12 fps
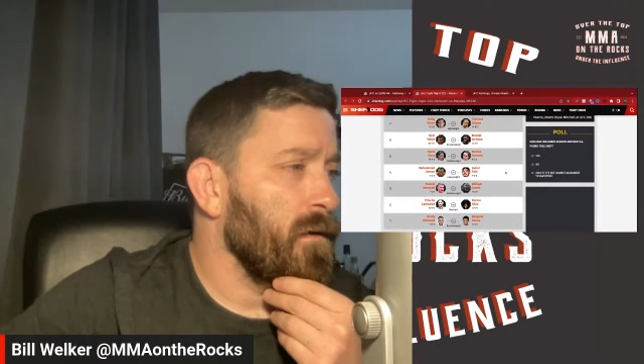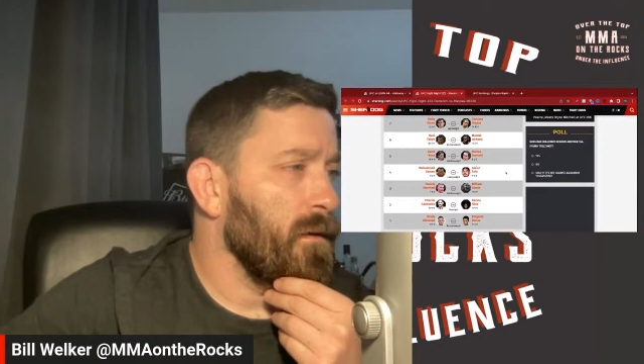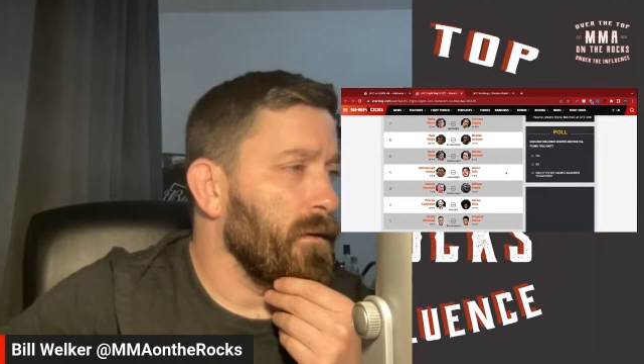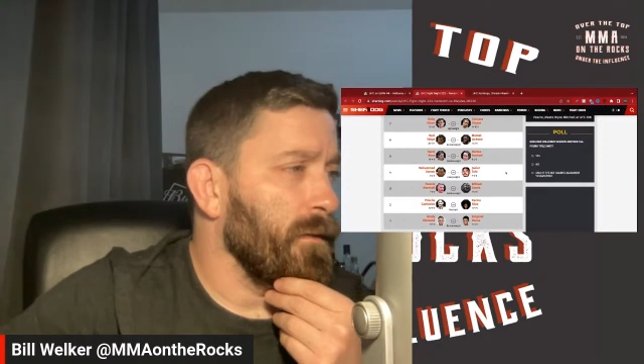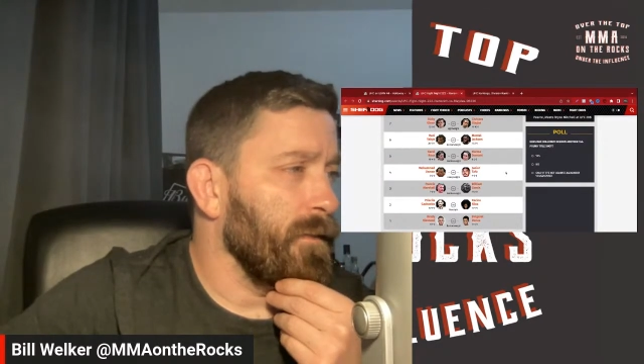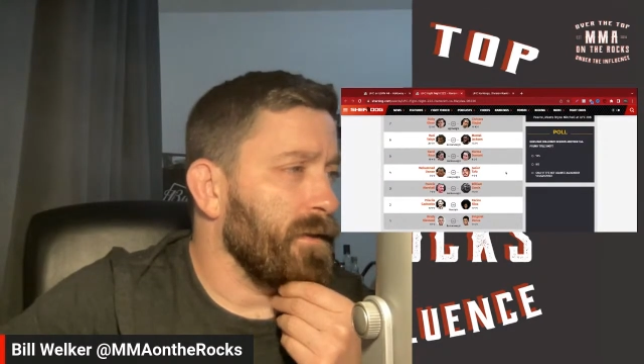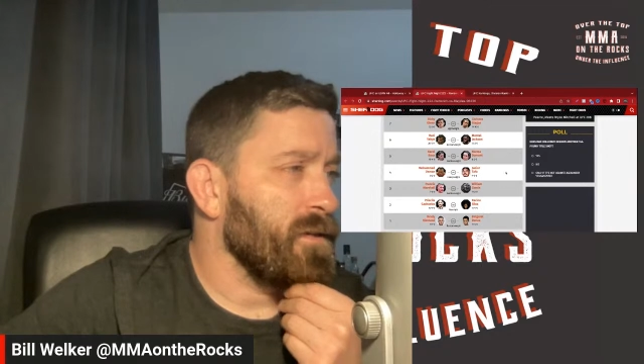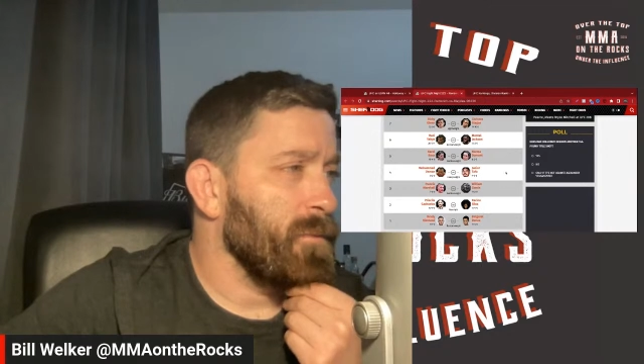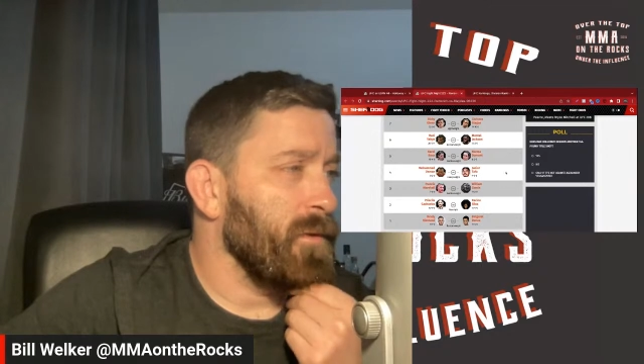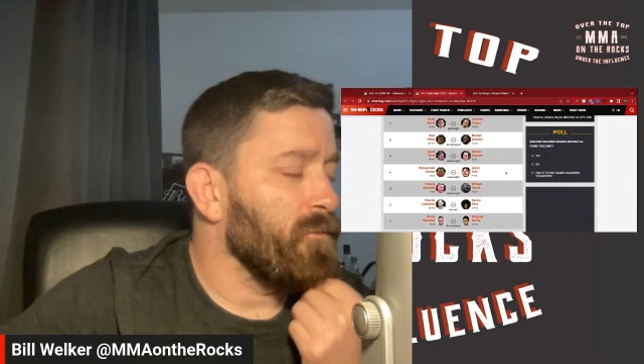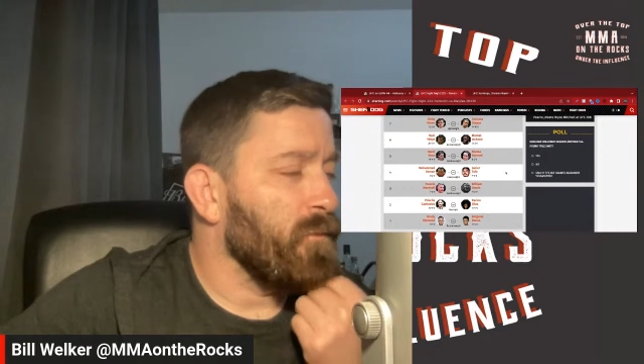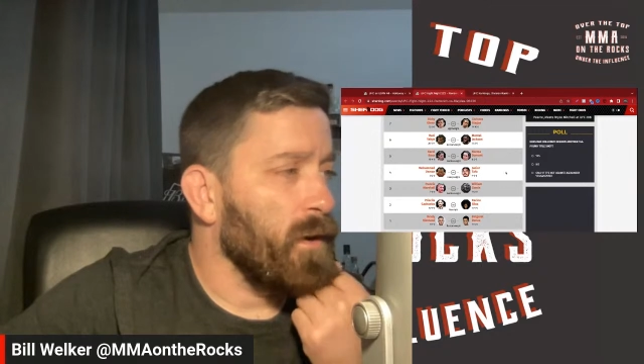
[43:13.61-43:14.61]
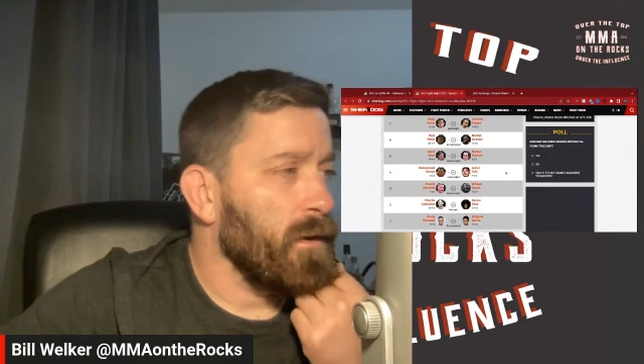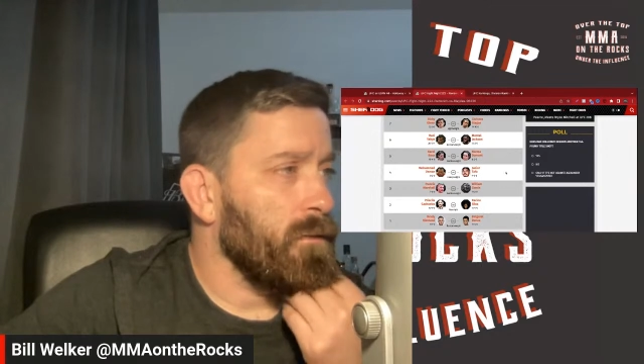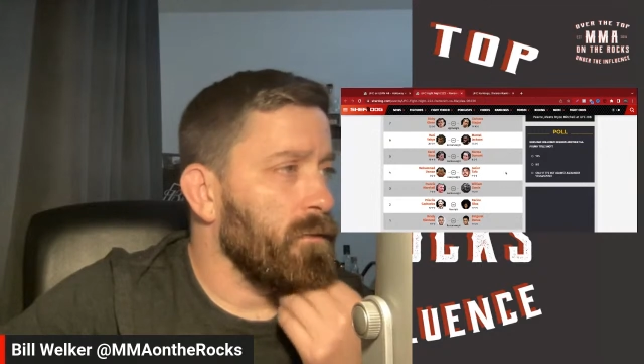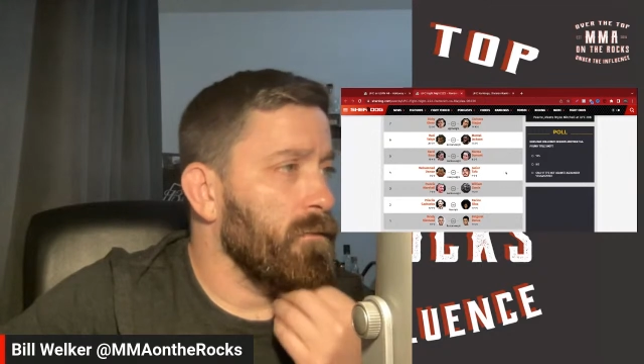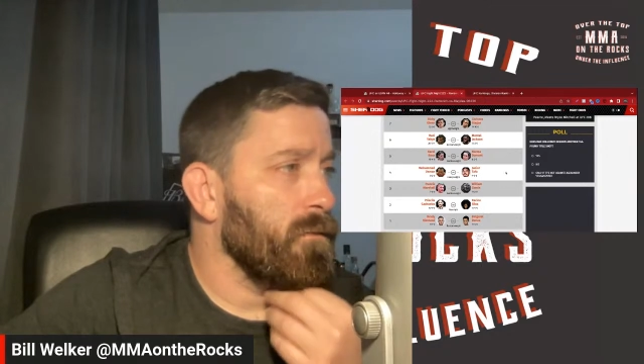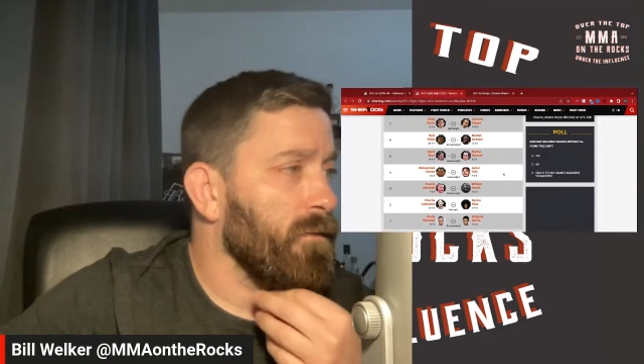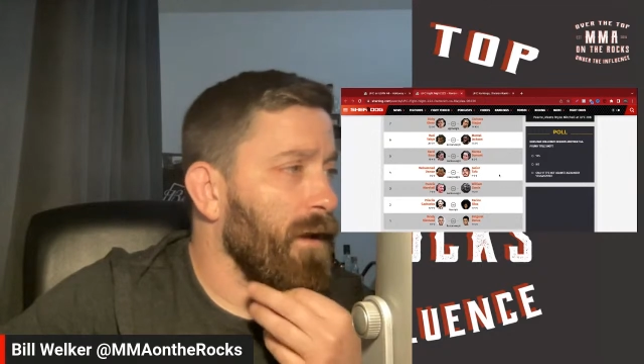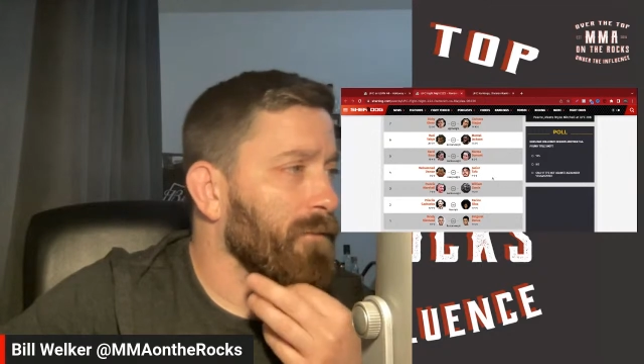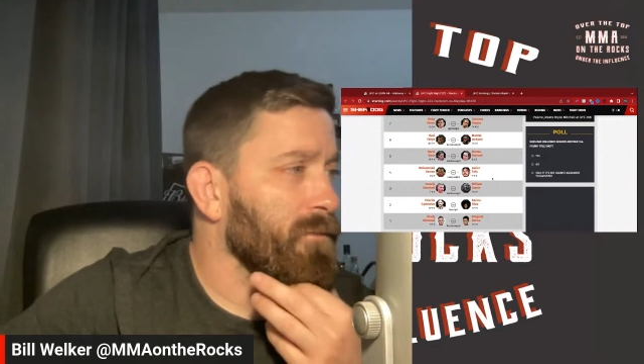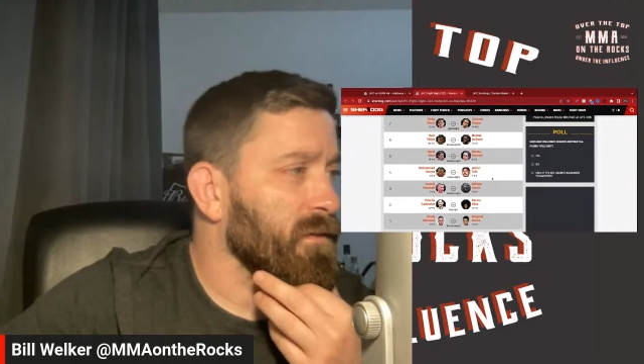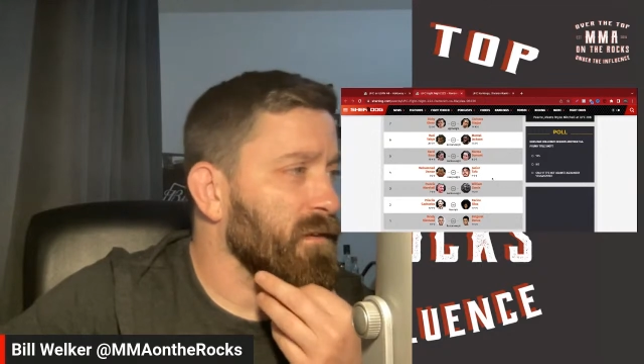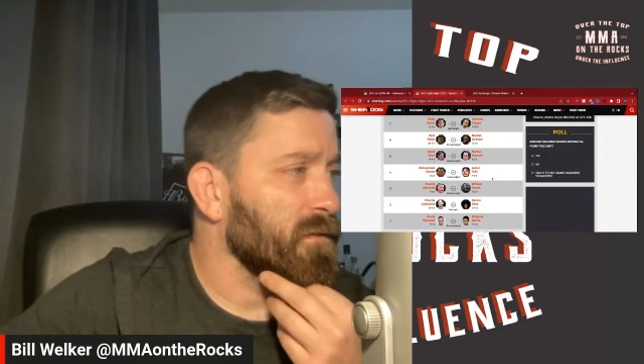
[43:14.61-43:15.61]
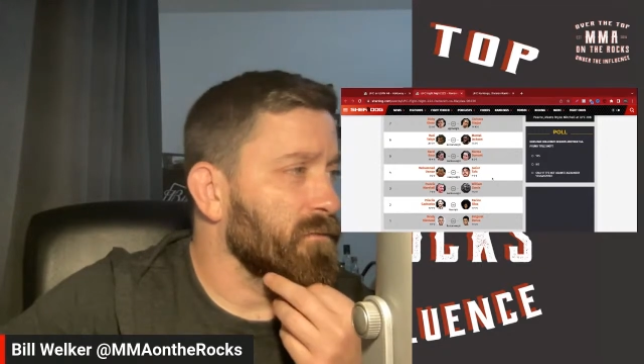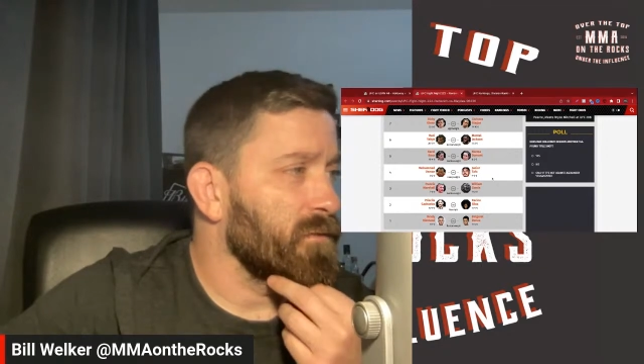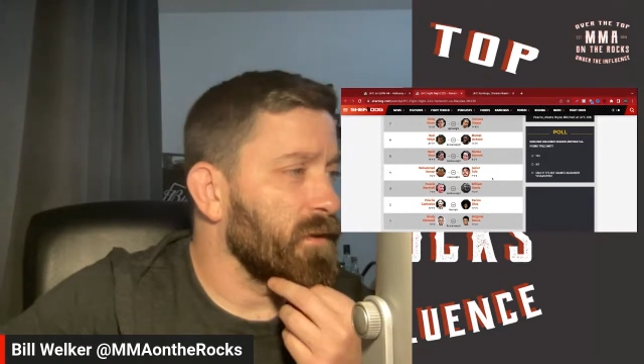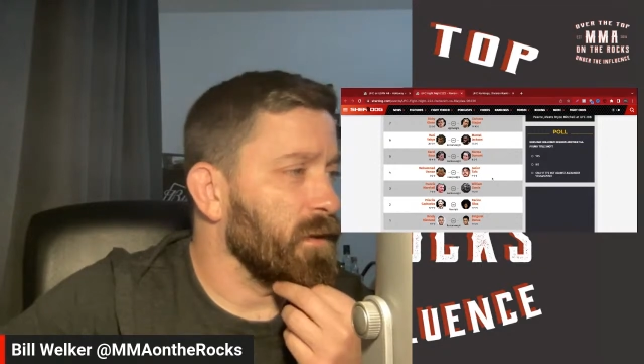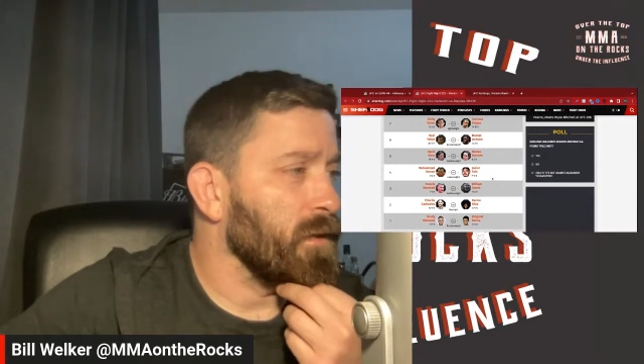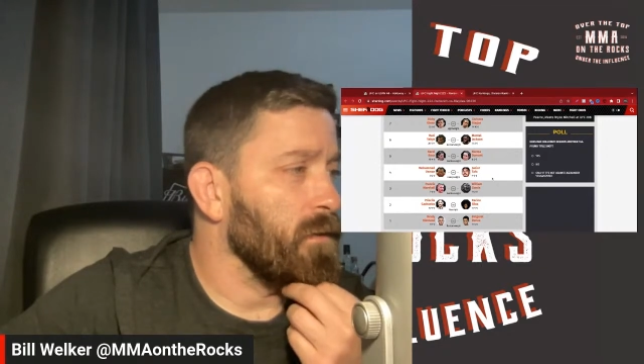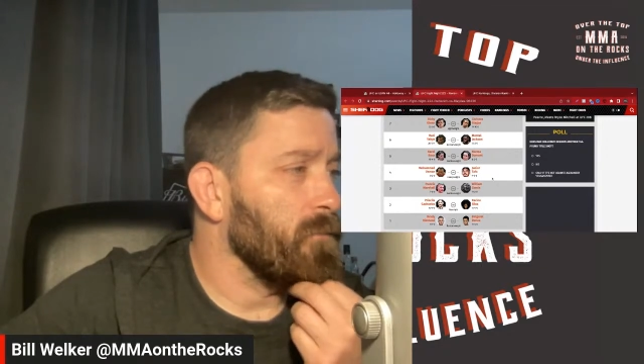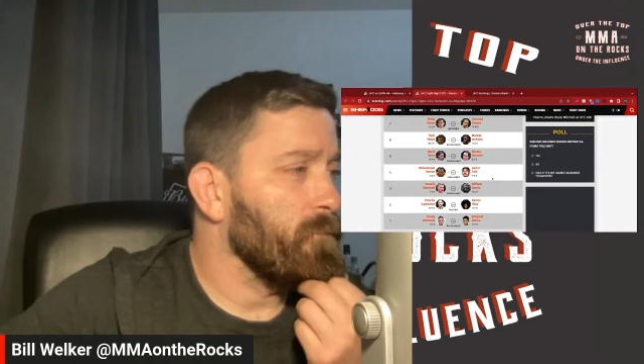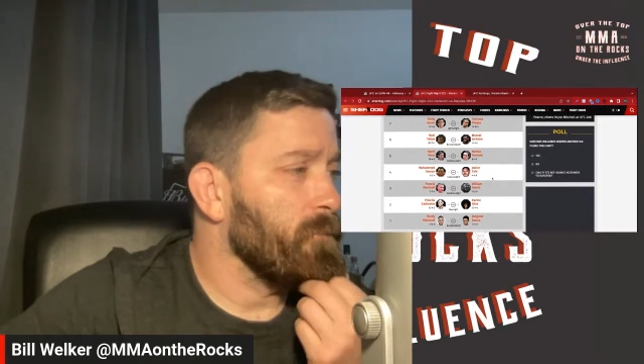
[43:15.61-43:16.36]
That should be fun. Tafa's undefeated.